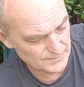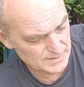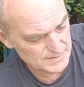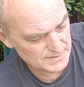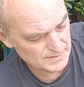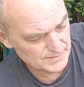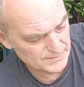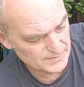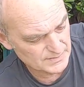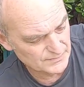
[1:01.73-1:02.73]
These are
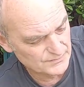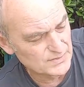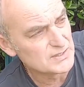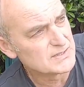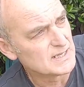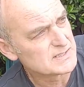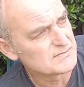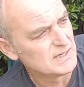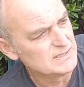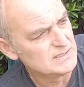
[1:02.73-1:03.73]
the
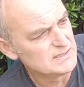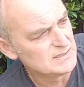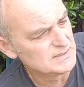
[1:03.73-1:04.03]
VERTEX range.